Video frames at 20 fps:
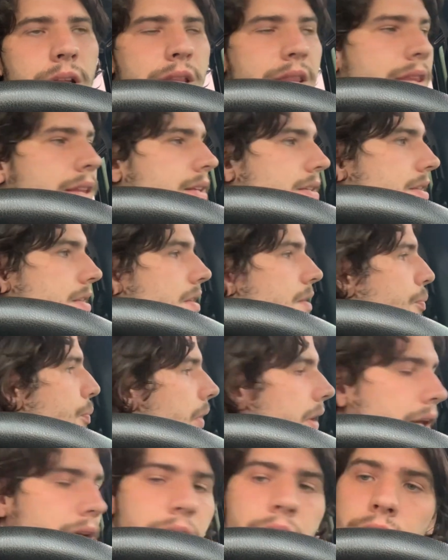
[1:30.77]
this is the
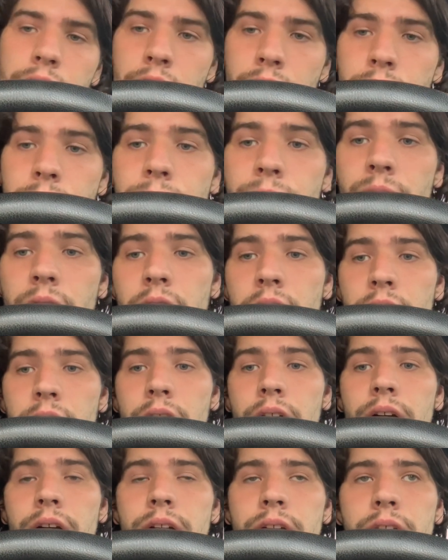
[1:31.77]
beginning of the
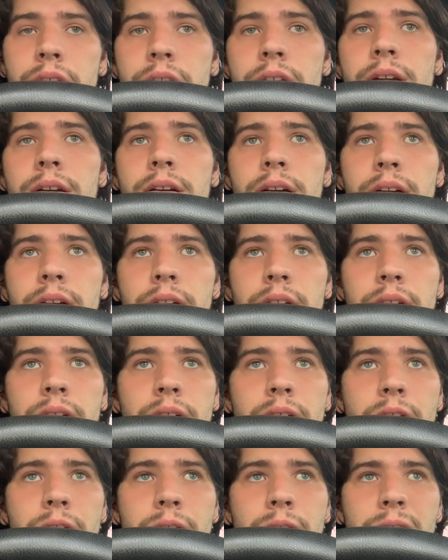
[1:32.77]
vlog
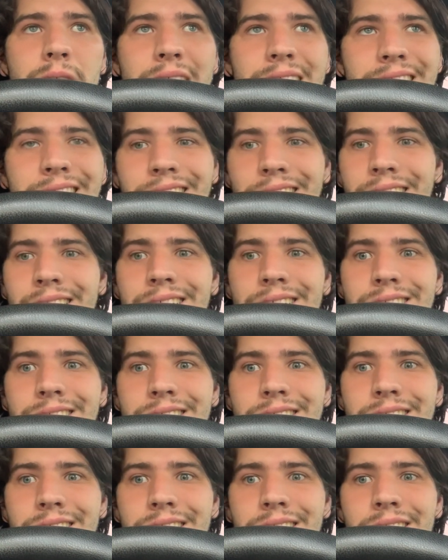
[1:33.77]
uh, i guess